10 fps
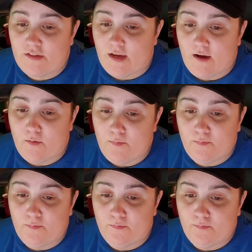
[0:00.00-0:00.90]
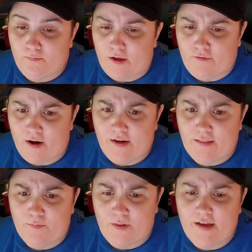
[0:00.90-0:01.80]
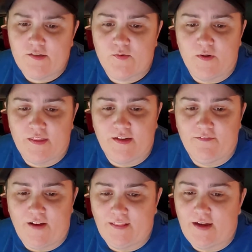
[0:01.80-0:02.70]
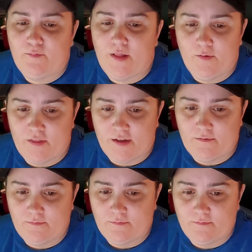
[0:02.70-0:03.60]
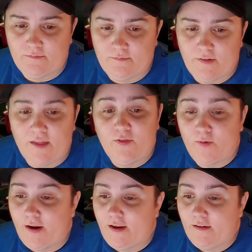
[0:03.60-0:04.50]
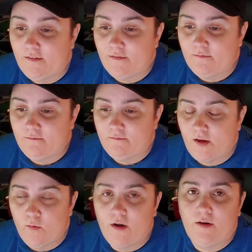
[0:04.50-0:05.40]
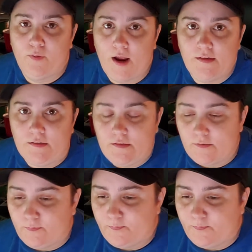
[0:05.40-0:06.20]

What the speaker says: to help by threatening the plants with it if I let him play with it. And 3, he wanted to practice.